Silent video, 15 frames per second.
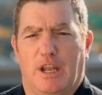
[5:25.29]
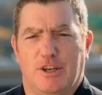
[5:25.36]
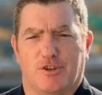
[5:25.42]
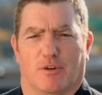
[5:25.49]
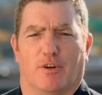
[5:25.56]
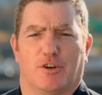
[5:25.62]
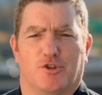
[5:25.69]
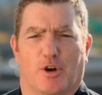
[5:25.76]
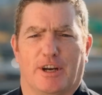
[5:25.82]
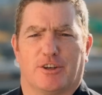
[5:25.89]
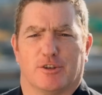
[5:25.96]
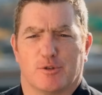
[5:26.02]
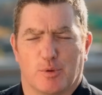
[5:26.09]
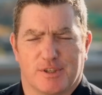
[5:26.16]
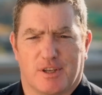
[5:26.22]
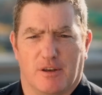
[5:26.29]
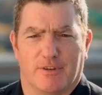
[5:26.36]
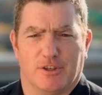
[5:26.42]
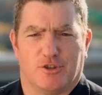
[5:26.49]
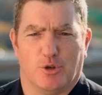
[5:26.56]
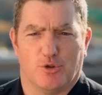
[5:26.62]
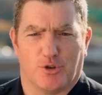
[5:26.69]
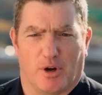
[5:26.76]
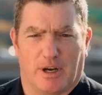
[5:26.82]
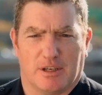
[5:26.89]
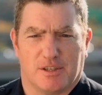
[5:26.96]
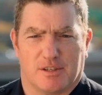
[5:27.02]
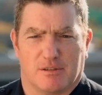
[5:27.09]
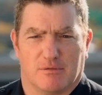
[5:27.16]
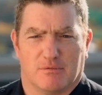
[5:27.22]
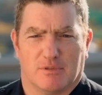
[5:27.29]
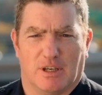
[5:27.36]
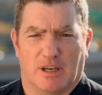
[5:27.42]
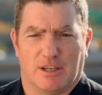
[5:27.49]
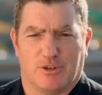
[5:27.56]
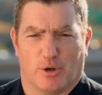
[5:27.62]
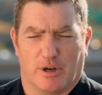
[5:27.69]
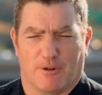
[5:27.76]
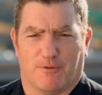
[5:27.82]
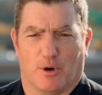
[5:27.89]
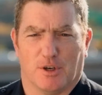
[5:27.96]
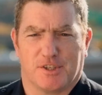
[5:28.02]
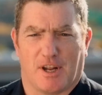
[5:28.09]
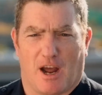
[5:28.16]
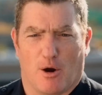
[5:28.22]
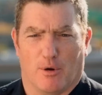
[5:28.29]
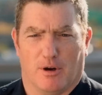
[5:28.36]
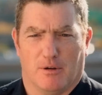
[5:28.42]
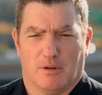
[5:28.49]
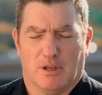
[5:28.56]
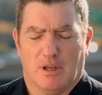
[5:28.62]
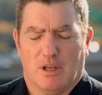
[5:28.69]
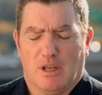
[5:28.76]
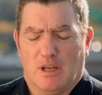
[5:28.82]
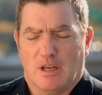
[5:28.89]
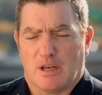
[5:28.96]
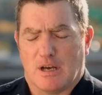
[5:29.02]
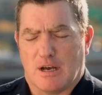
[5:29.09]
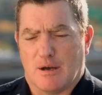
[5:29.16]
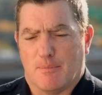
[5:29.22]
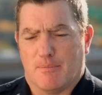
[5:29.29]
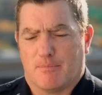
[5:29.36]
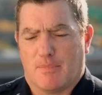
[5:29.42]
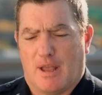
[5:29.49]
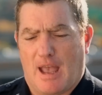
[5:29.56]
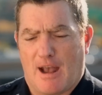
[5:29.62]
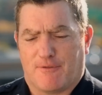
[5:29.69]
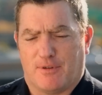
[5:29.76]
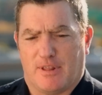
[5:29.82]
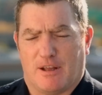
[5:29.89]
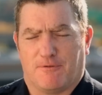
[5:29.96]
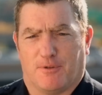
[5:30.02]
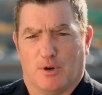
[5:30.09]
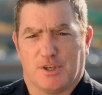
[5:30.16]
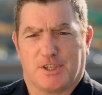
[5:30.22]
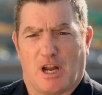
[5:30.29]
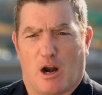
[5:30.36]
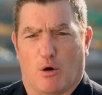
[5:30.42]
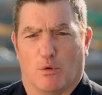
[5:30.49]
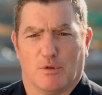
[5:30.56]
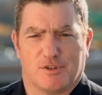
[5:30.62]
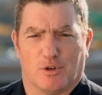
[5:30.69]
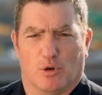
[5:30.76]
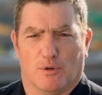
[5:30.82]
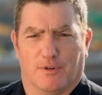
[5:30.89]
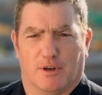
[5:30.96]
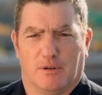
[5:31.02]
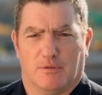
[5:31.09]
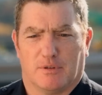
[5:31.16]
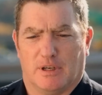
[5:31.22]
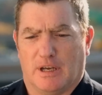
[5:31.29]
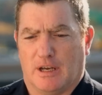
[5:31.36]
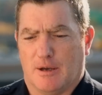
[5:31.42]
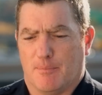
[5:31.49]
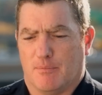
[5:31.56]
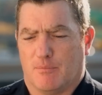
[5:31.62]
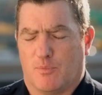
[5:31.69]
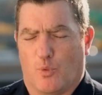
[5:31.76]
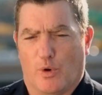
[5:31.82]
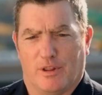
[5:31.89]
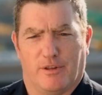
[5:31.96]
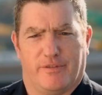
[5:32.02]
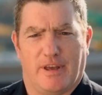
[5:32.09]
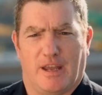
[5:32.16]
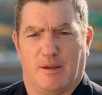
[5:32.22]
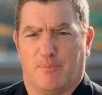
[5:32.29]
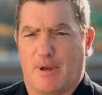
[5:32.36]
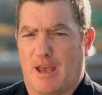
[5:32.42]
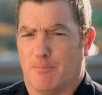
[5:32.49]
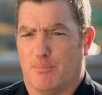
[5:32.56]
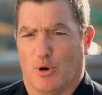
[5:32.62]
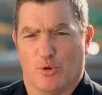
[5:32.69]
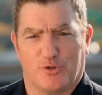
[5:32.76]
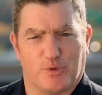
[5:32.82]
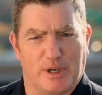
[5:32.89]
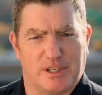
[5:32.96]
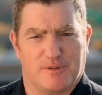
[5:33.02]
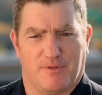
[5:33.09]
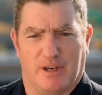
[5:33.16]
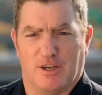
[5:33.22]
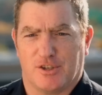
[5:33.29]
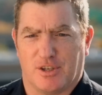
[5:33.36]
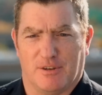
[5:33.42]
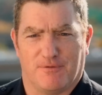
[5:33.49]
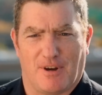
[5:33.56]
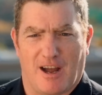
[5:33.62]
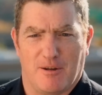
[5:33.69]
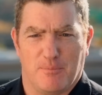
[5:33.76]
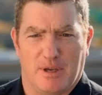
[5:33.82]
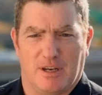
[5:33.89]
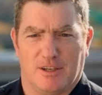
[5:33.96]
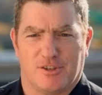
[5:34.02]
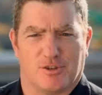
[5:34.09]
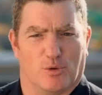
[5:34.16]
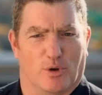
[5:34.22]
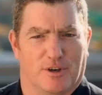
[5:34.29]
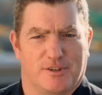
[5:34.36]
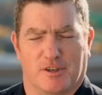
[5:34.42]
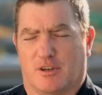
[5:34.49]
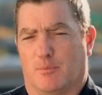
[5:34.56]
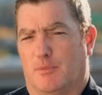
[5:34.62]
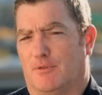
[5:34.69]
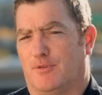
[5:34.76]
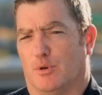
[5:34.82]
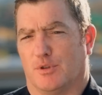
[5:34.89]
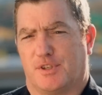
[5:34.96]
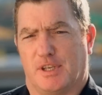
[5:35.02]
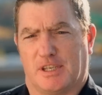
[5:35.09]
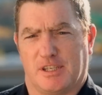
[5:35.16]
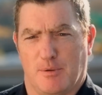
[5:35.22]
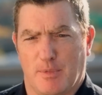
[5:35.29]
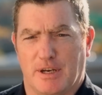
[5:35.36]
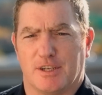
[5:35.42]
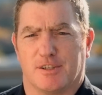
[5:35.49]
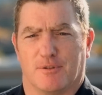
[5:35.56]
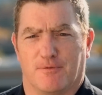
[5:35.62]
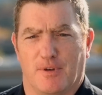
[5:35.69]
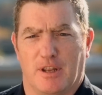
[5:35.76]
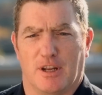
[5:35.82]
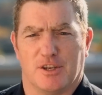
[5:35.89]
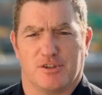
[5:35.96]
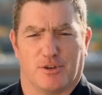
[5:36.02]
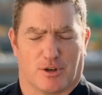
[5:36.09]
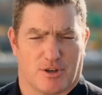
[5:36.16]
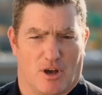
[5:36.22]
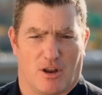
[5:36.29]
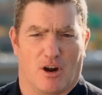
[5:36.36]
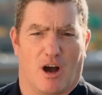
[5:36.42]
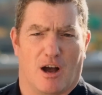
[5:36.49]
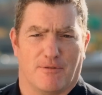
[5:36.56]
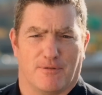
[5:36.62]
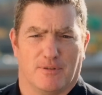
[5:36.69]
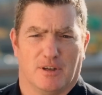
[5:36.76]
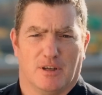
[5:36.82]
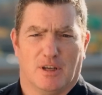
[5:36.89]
Each of our drinkers was given two drinks during the first hour. After that first hour was over, whether they had both drinks finished in 5 minutes or it took them the full 60 minutes to finish, they're cut off.